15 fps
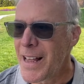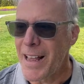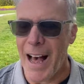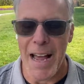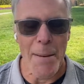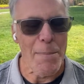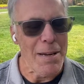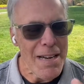
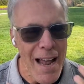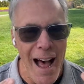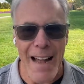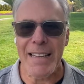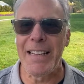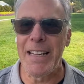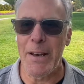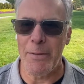I am
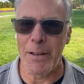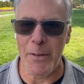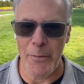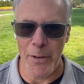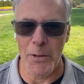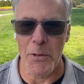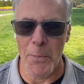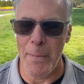not giving
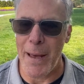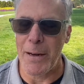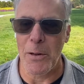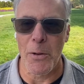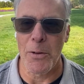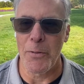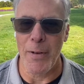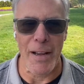official
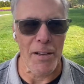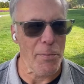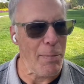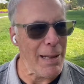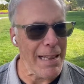medical advice.